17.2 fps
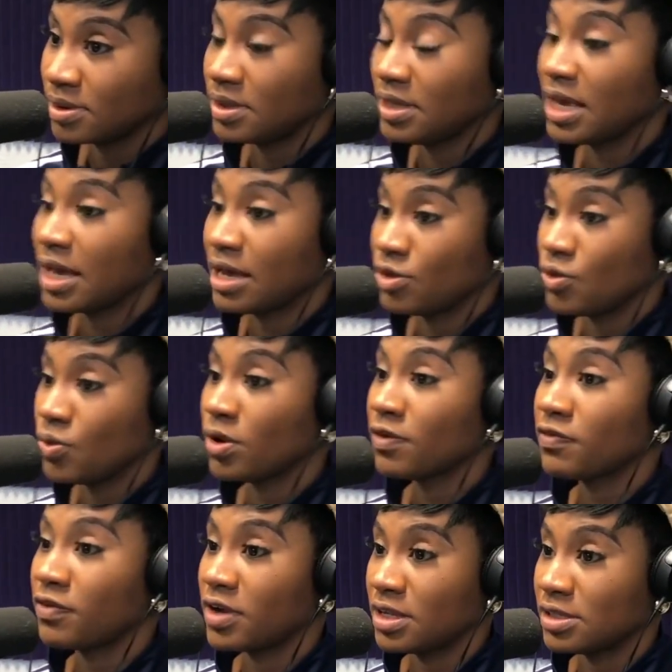Yeah, you were
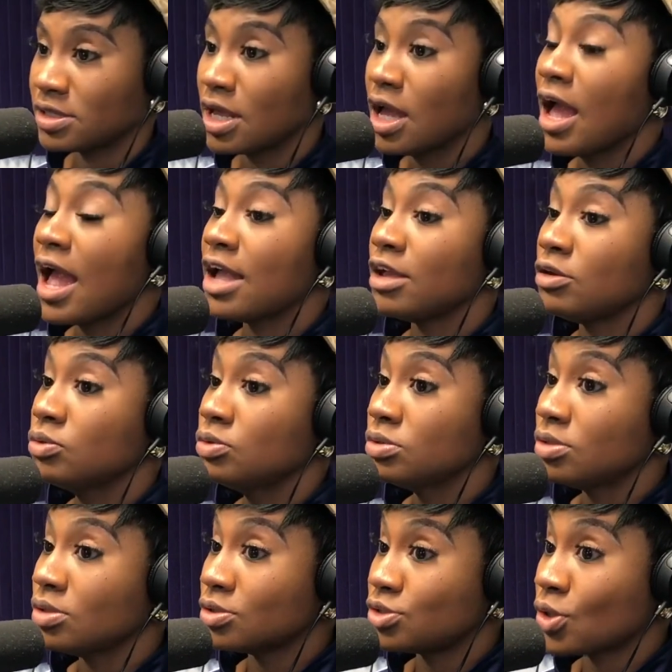friends. And you...
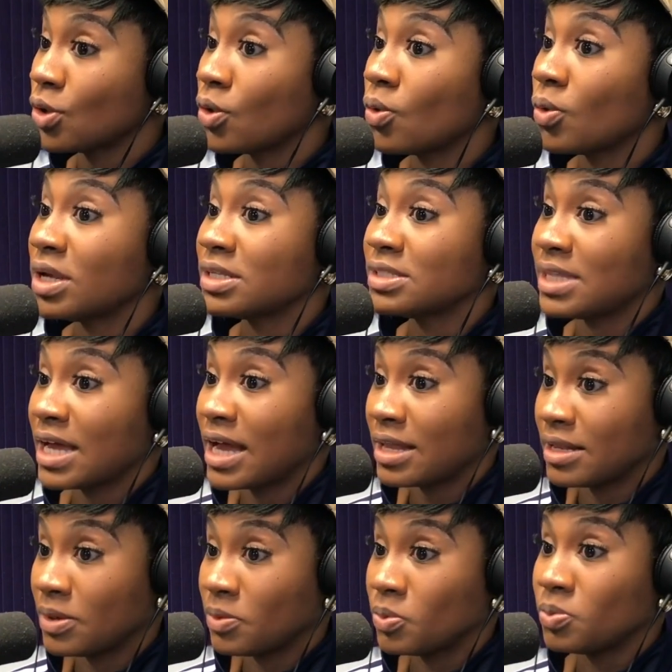So was
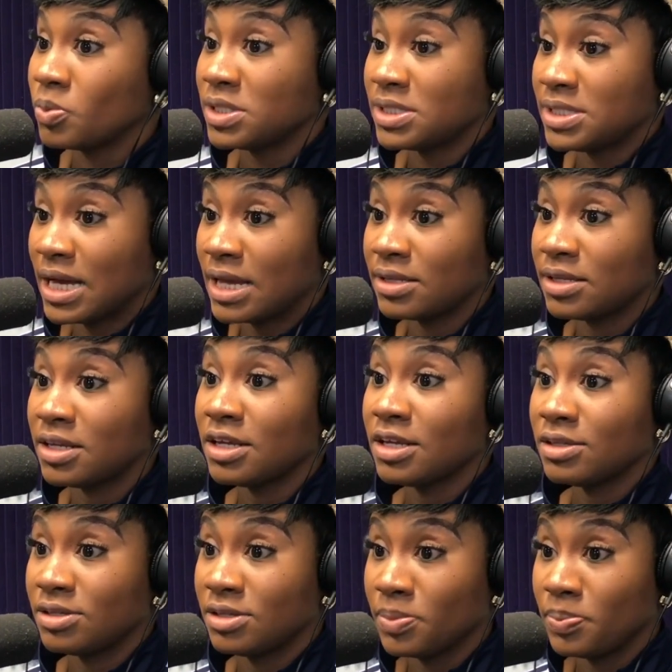that
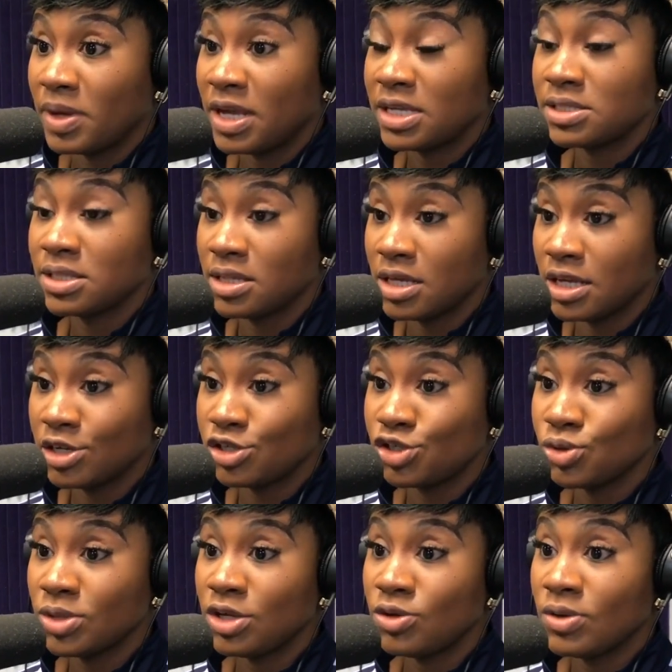the base of the
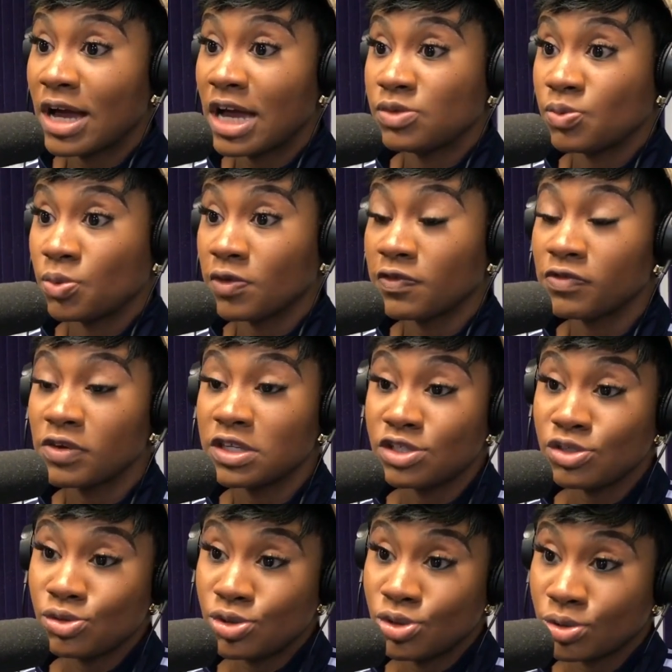issue, that you guys were friends
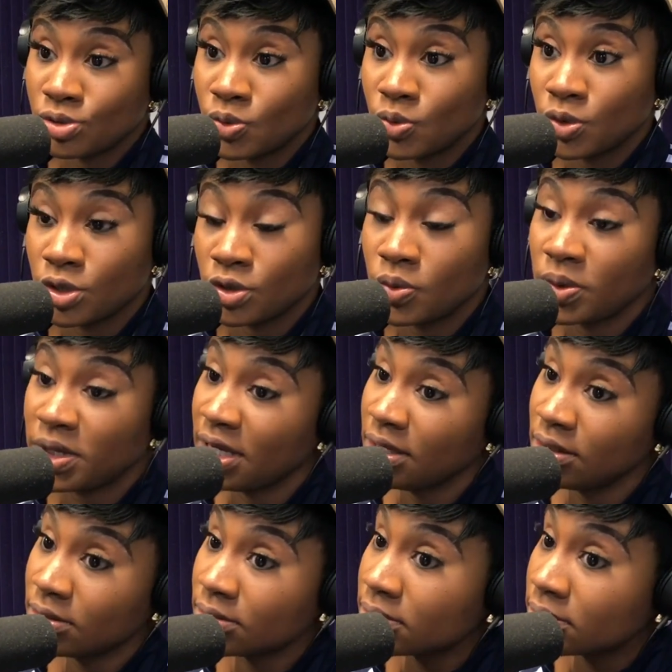and you took the word
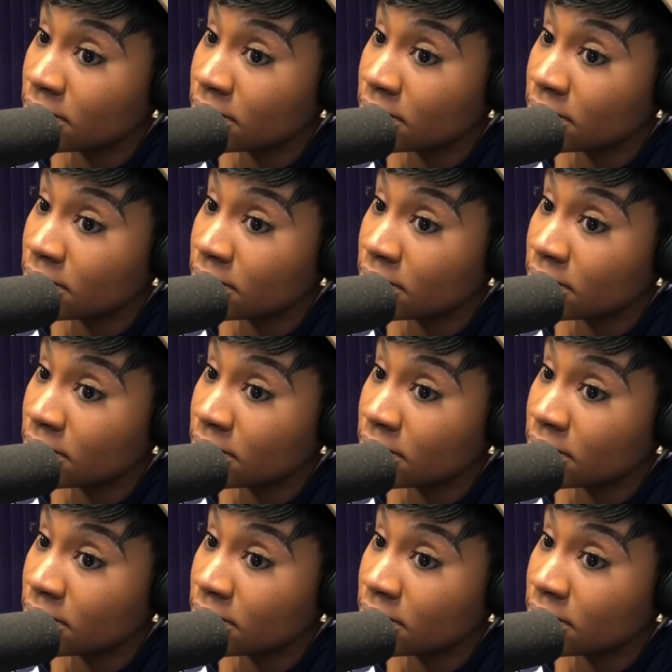queen?